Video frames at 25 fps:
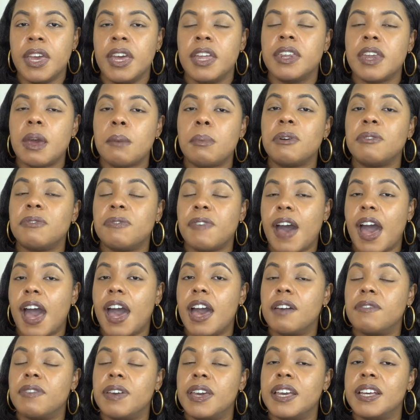Number
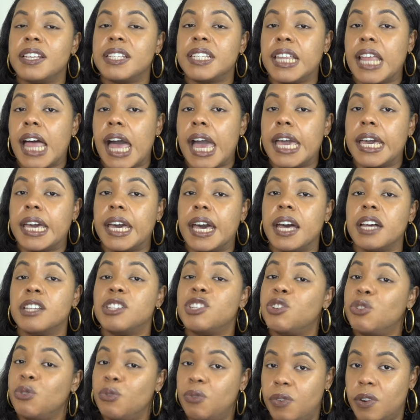five is like a
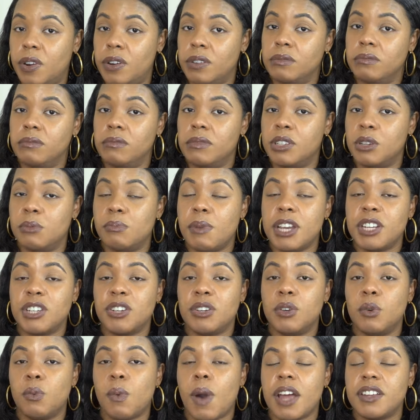twofer. So make
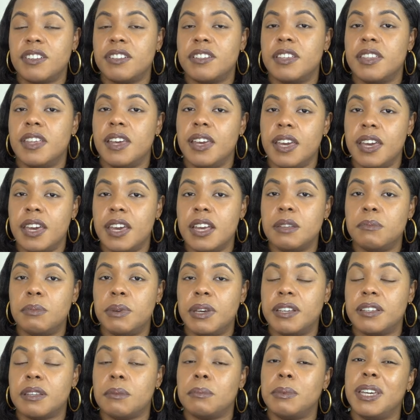sure you watch to the end
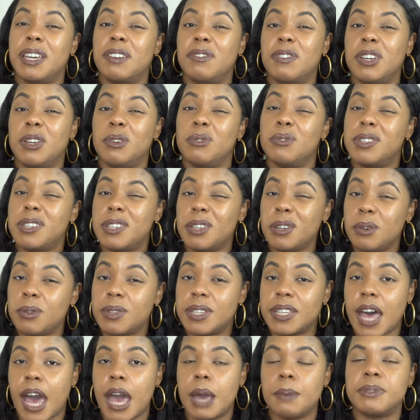because I'm giving you two
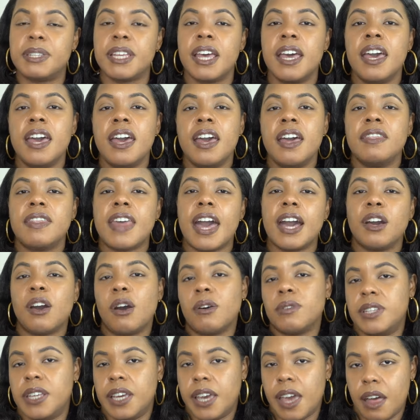types that
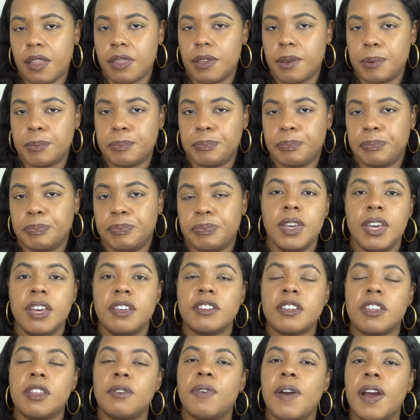go together.
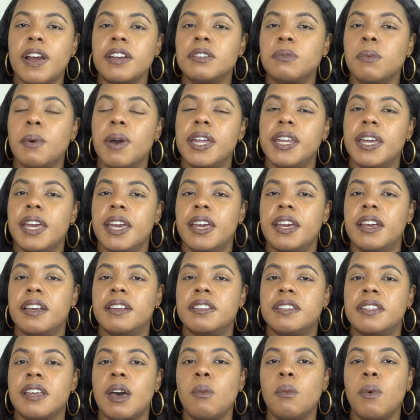So the first one
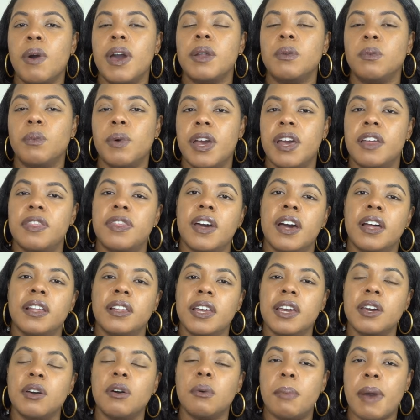is someone with a
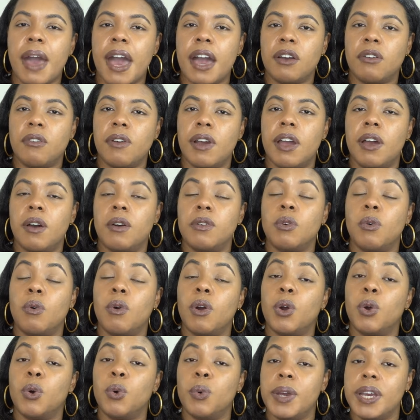legal background
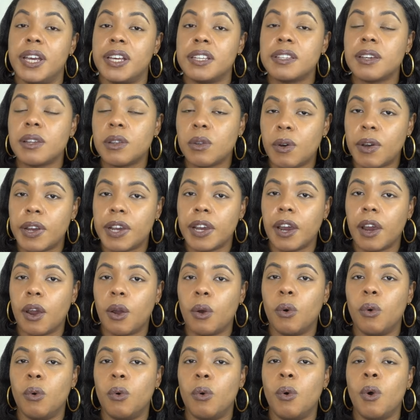or who is a lawyer
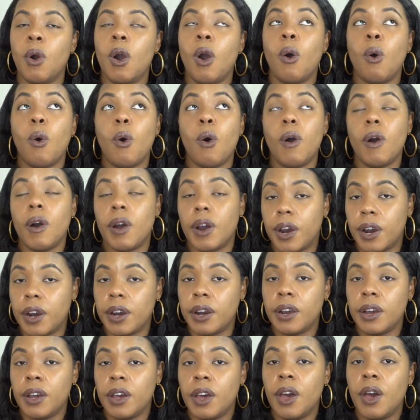
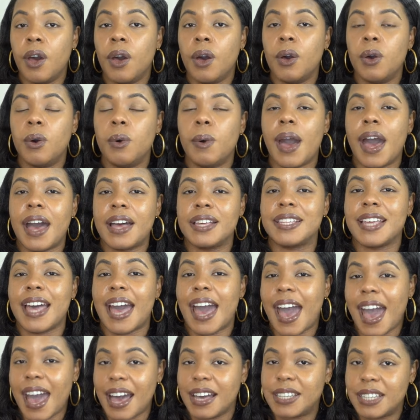or who has
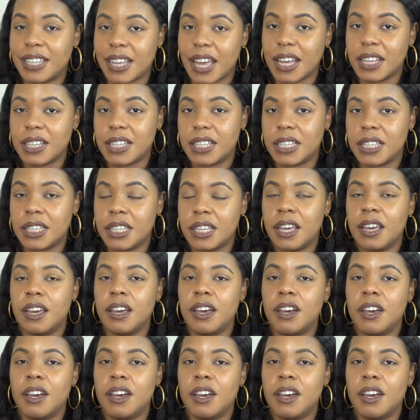access